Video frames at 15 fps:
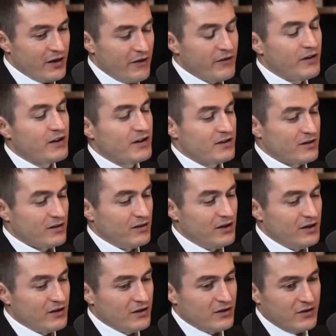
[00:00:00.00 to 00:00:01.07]
I feel like as a
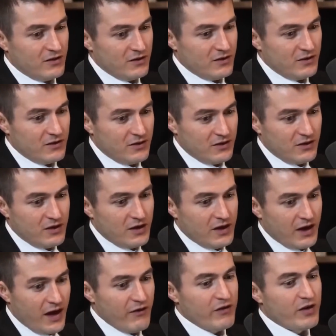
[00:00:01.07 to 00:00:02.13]
leader,
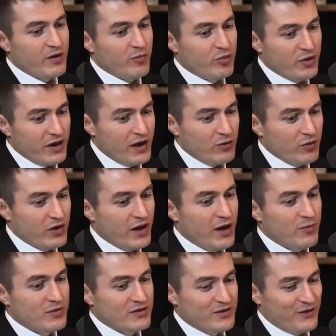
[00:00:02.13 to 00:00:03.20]
having a plan what
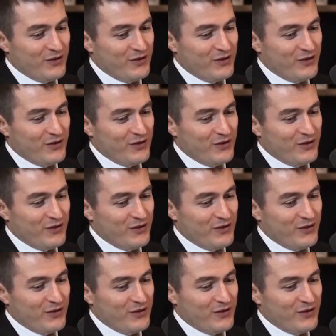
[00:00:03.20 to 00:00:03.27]
happens